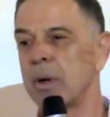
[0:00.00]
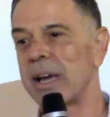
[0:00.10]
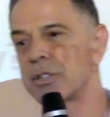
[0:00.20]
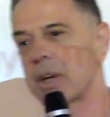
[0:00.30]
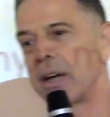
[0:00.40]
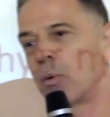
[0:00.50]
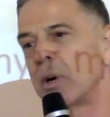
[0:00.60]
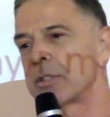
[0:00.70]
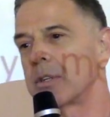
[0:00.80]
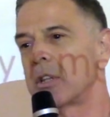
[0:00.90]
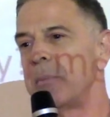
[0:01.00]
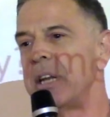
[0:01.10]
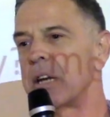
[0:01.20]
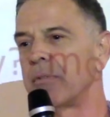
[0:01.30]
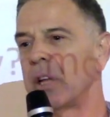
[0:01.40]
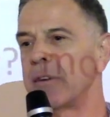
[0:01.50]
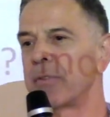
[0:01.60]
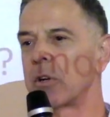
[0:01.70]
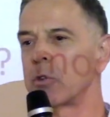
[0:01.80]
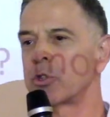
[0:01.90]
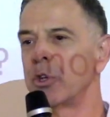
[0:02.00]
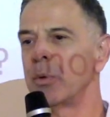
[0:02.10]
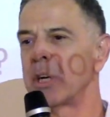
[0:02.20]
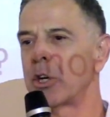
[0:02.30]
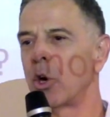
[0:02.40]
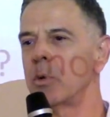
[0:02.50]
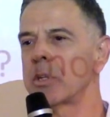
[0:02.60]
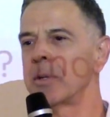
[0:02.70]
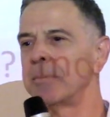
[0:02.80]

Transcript: ask ayahuasca the meaning of life and it'll show you a goat?